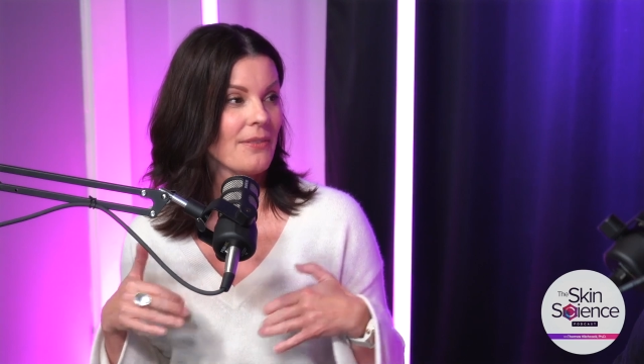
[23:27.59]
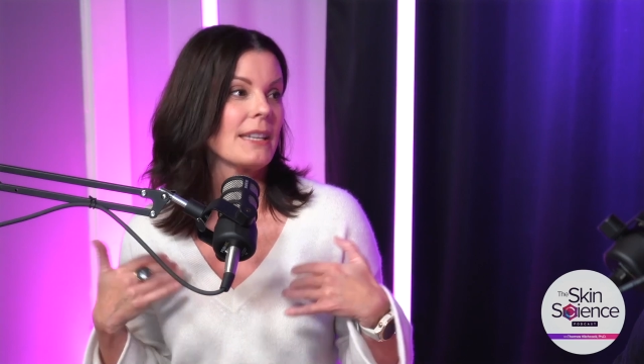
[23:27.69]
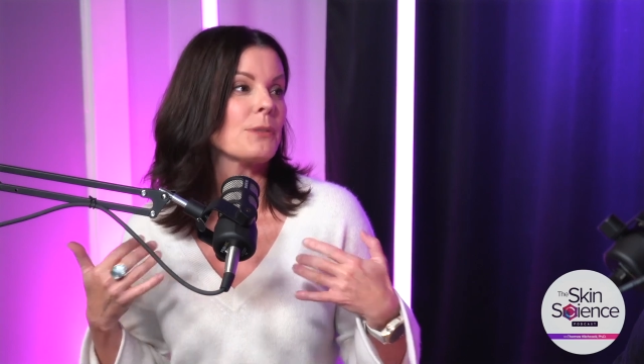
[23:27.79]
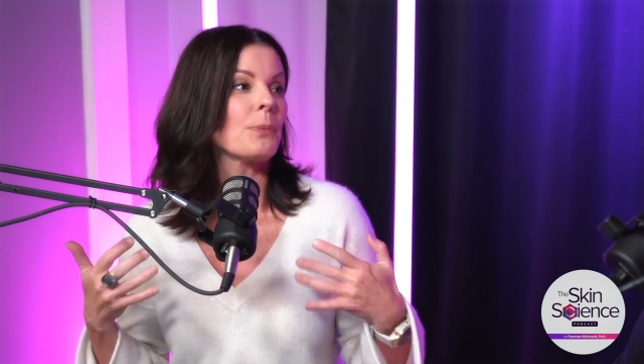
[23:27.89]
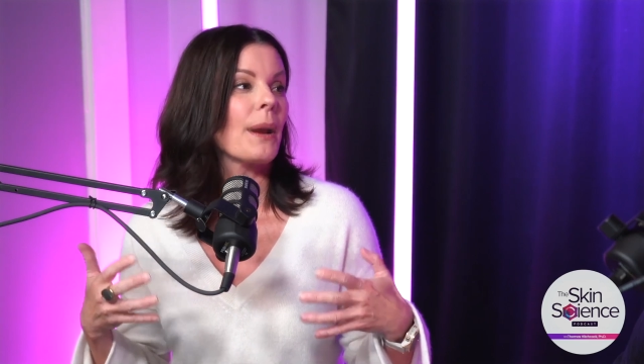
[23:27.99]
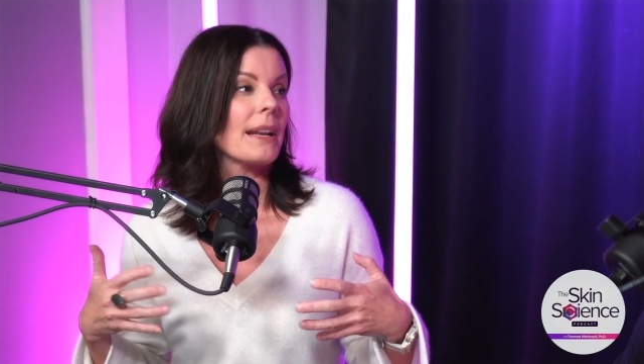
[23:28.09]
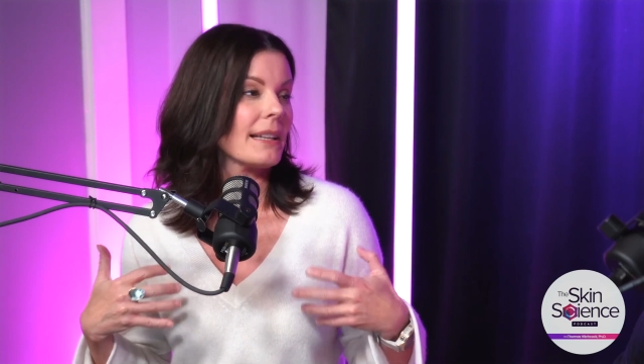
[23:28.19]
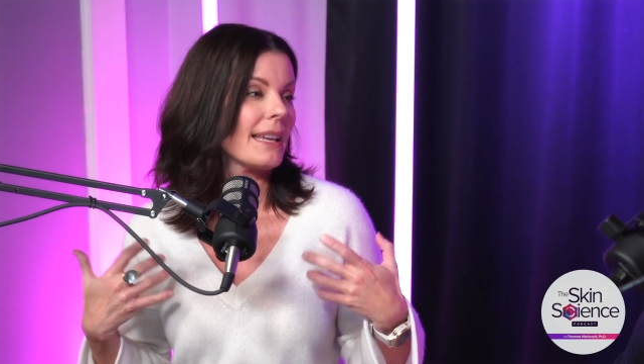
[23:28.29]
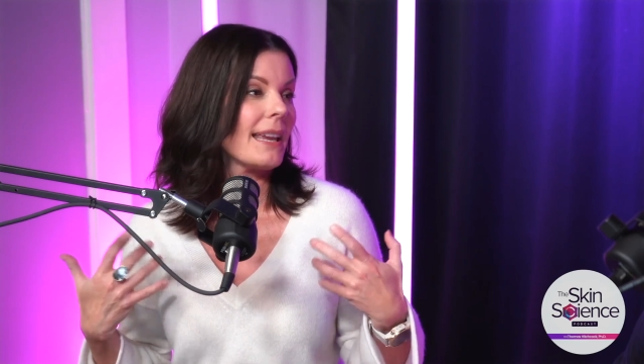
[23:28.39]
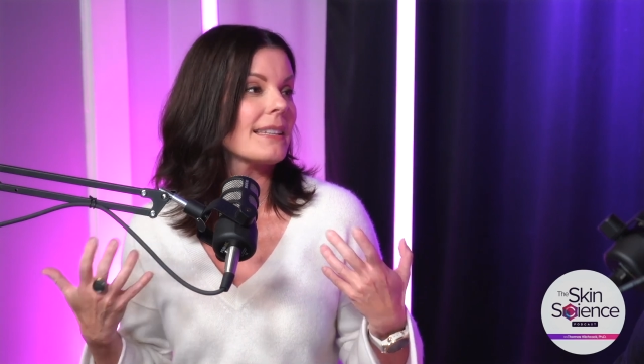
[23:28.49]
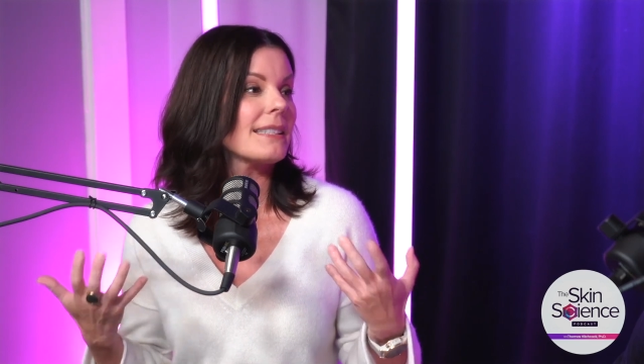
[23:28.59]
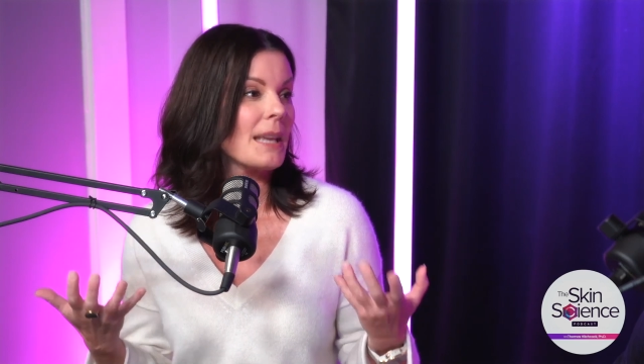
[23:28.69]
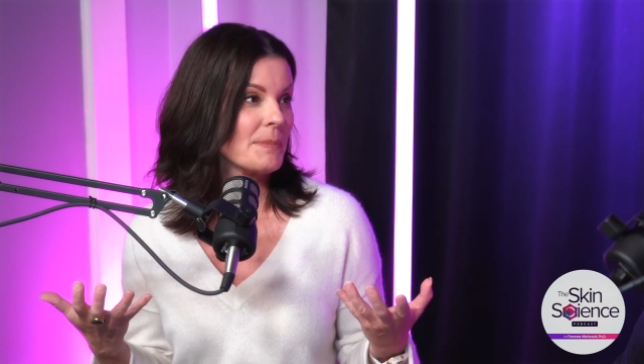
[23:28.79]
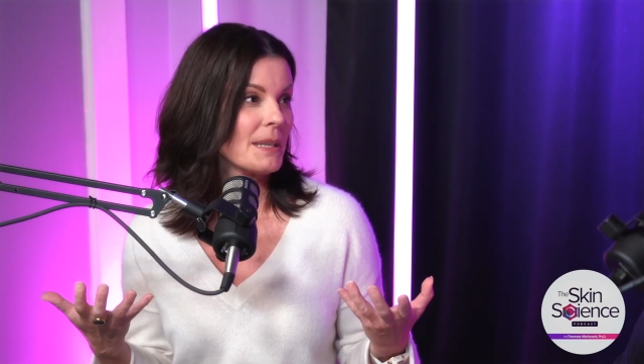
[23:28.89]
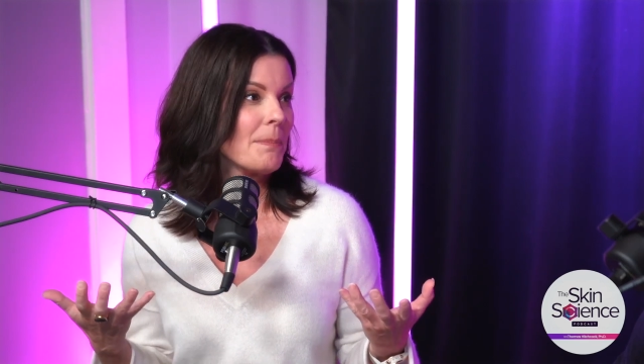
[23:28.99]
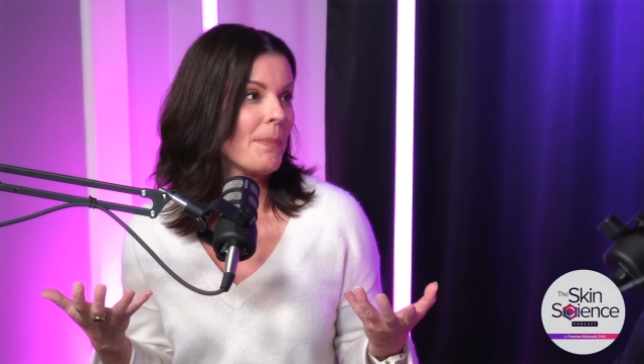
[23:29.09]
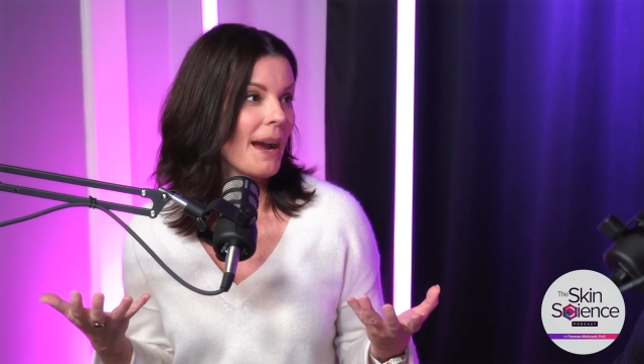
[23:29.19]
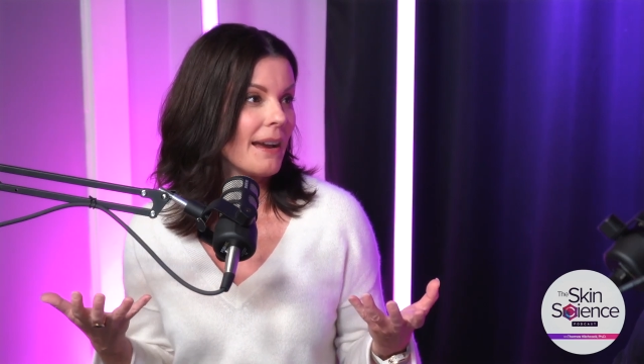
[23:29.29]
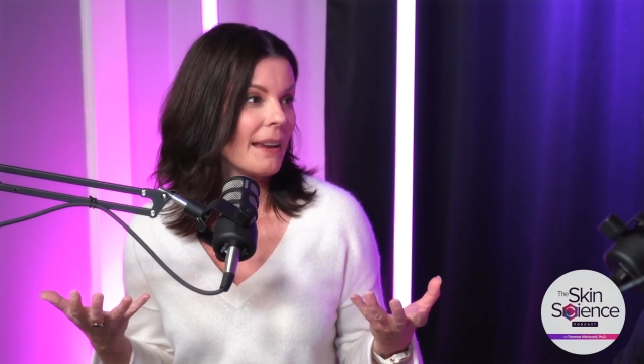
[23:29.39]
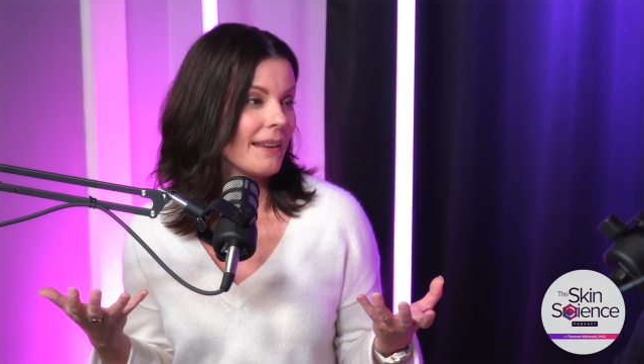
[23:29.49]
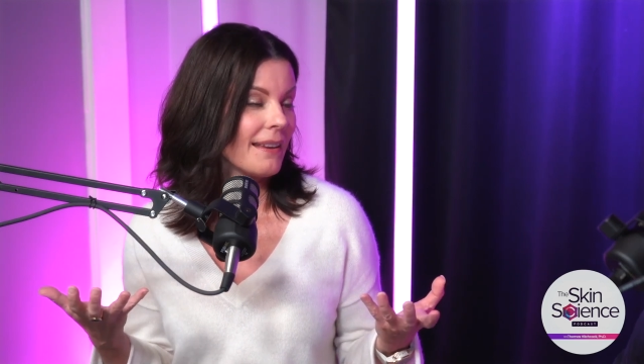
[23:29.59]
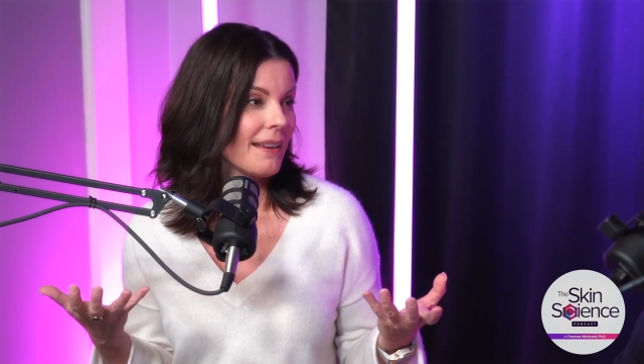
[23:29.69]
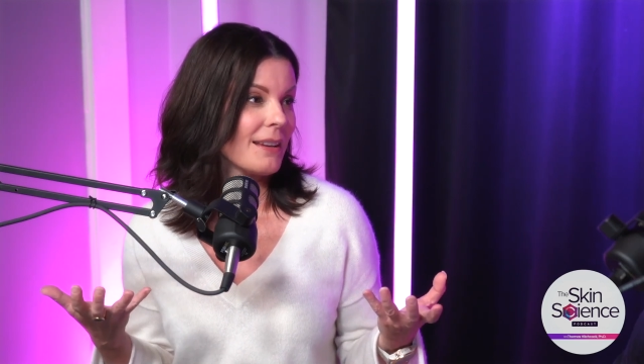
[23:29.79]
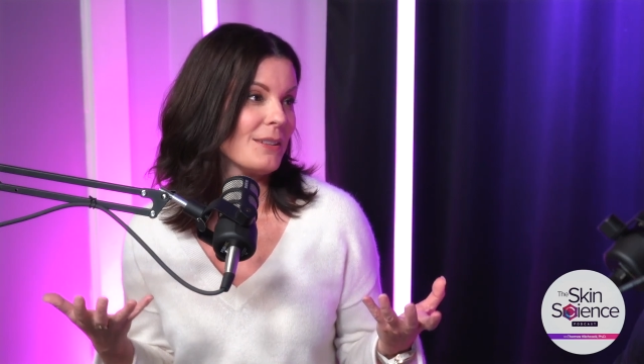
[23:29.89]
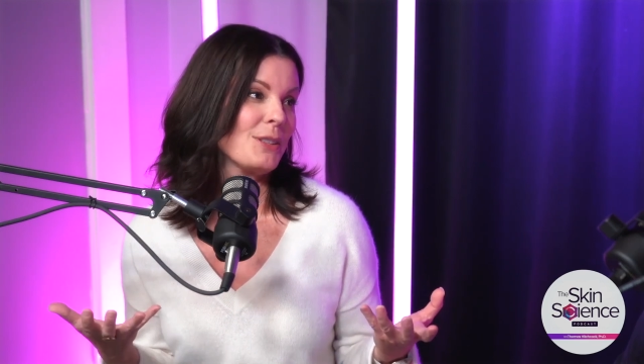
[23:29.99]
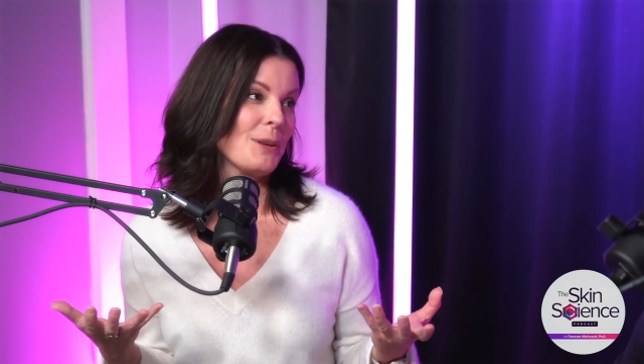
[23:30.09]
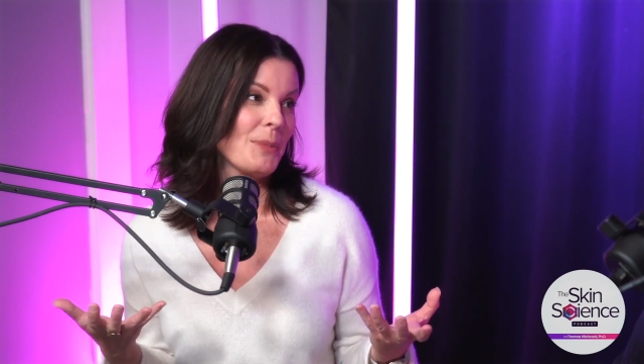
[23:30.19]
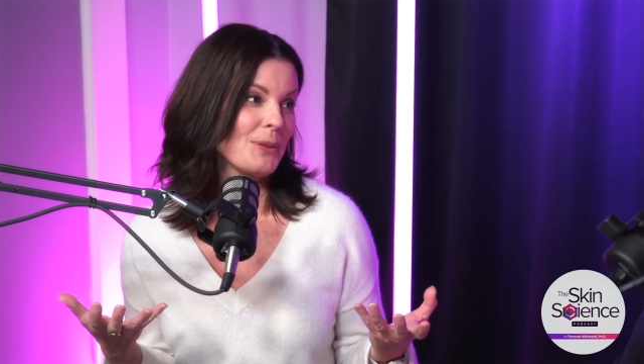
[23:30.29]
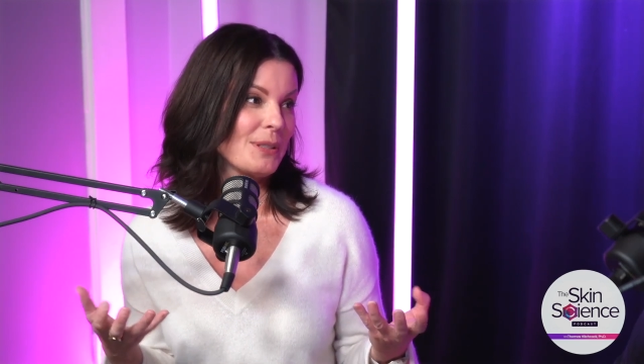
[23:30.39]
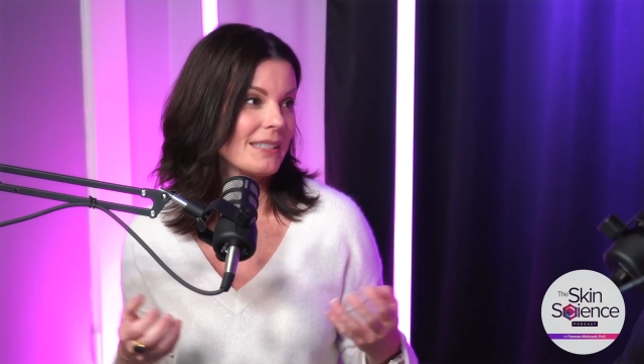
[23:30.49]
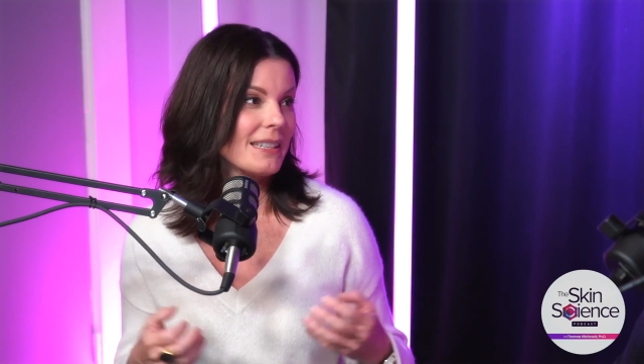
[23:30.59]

that it's readily accepted by consumers.